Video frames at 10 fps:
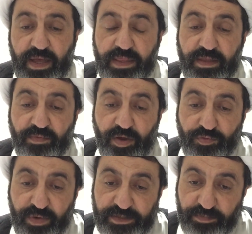and the one
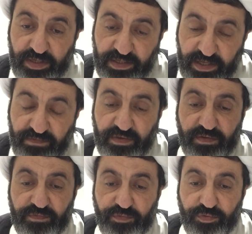who has been
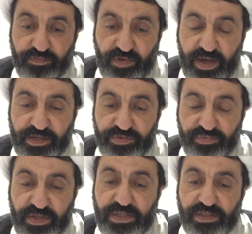given for wise
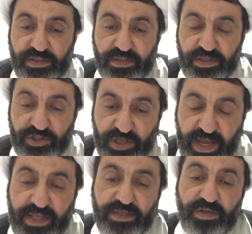reason the
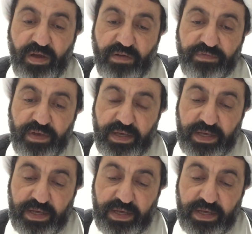chance of